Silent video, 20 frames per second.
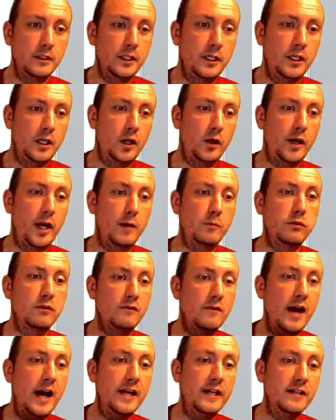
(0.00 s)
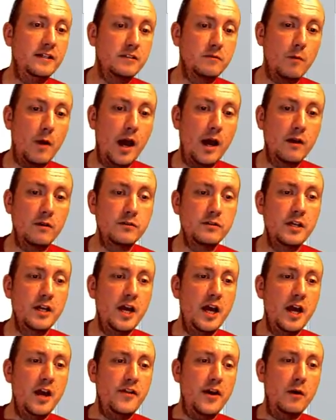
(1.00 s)
Okay, providing smiles,
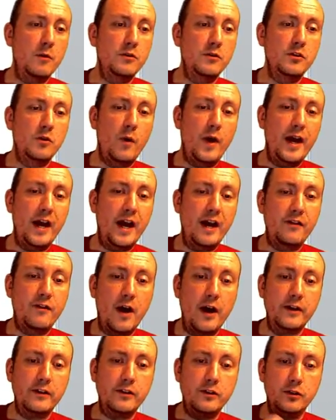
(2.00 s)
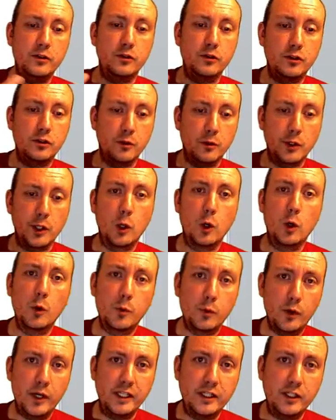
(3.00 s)
that was a way I thought to
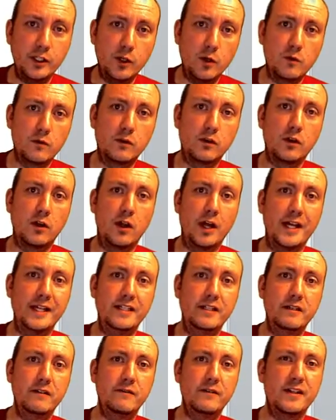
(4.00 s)
incorporate the overall idea of it.